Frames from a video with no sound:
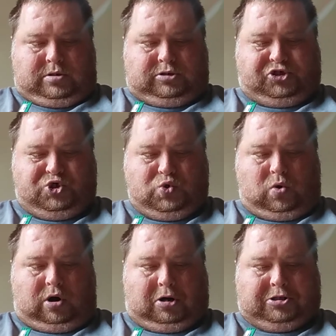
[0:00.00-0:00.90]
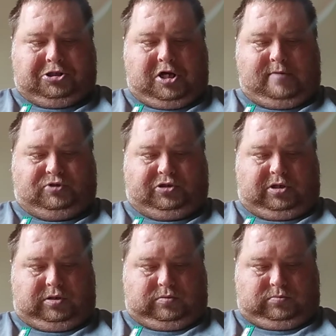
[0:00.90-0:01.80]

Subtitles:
2R times 8.